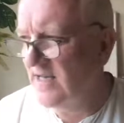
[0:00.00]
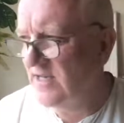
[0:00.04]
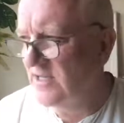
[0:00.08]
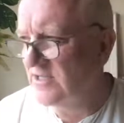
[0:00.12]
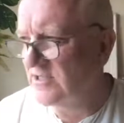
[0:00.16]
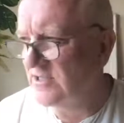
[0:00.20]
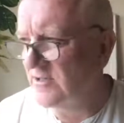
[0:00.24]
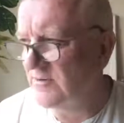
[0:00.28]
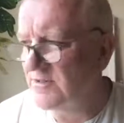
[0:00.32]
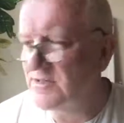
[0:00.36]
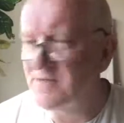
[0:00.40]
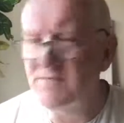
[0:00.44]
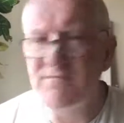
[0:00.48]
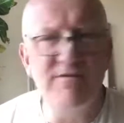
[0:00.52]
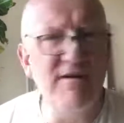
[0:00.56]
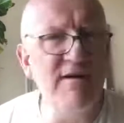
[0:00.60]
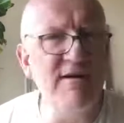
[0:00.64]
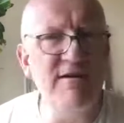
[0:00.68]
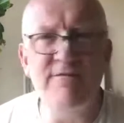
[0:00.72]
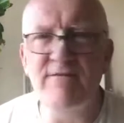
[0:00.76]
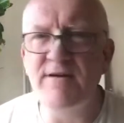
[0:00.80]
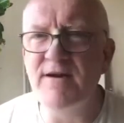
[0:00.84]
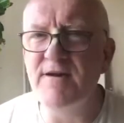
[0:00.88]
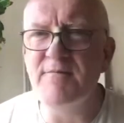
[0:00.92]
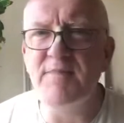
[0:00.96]
So it's a
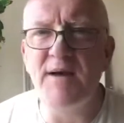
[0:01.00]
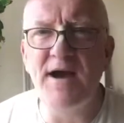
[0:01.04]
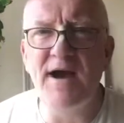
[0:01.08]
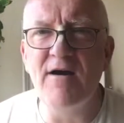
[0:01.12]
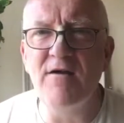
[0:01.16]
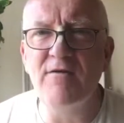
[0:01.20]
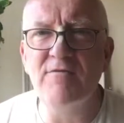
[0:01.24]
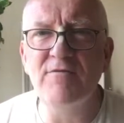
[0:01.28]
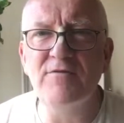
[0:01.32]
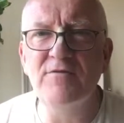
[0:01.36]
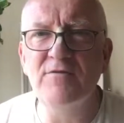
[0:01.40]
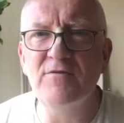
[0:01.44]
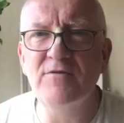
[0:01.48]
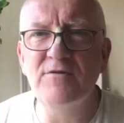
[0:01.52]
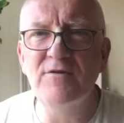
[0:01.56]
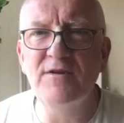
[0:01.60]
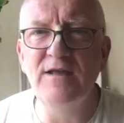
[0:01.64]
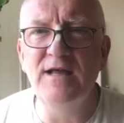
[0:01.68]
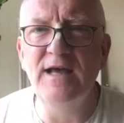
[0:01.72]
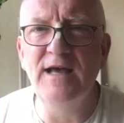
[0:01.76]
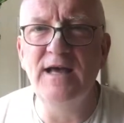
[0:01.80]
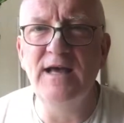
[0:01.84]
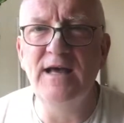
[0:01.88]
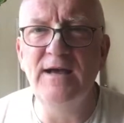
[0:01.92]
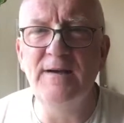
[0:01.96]
very, very powerful,
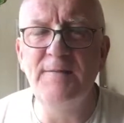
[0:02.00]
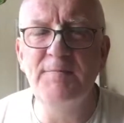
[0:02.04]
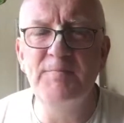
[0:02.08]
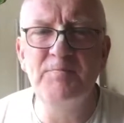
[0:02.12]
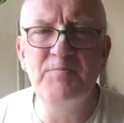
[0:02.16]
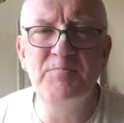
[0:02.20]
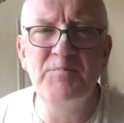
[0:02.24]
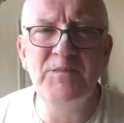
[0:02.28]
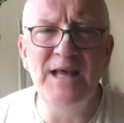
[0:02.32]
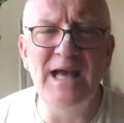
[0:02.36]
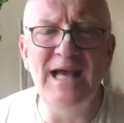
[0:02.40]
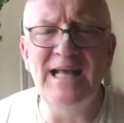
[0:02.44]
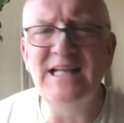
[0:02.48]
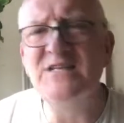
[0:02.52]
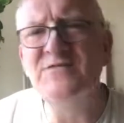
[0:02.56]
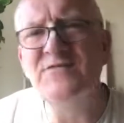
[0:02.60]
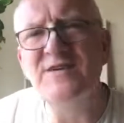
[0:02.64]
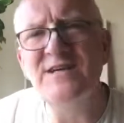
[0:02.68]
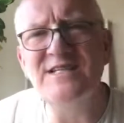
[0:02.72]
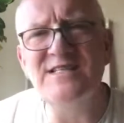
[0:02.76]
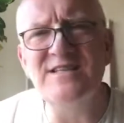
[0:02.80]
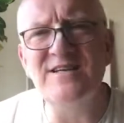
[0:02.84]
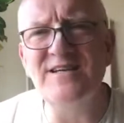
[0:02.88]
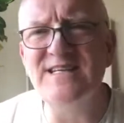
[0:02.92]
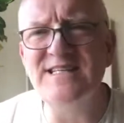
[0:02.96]
and it's
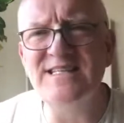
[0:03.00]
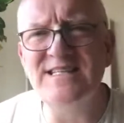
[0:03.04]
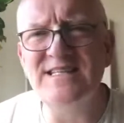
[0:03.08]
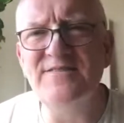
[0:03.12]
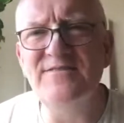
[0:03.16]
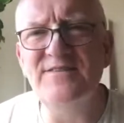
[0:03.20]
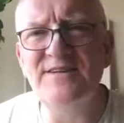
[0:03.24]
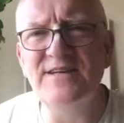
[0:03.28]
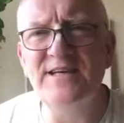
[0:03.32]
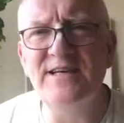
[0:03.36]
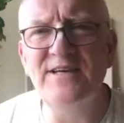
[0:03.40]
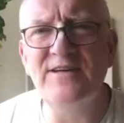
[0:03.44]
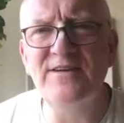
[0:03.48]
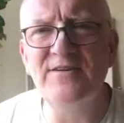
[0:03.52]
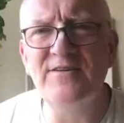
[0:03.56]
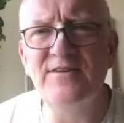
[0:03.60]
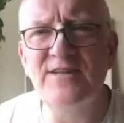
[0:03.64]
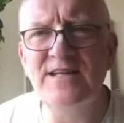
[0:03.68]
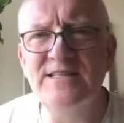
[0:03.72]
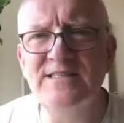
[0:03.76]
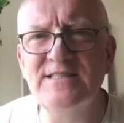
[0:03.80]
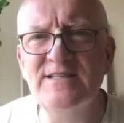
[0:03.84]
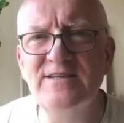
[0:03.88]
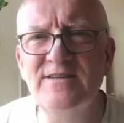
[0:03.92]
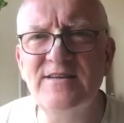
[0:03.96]
very scientific.
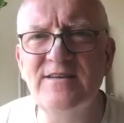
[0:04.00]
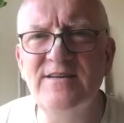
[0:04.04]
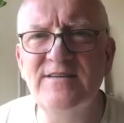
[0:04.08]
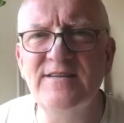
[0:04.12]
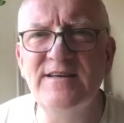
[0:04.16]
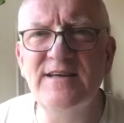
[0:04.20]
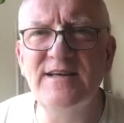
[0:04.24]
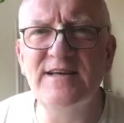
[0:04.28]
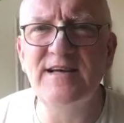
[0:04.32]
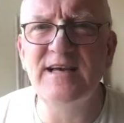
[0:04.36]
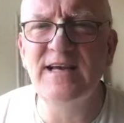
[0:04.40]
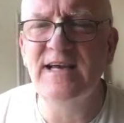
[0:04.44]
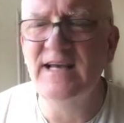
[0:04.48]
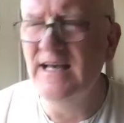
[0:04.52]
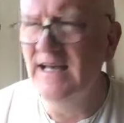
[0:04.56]
That's the other thing.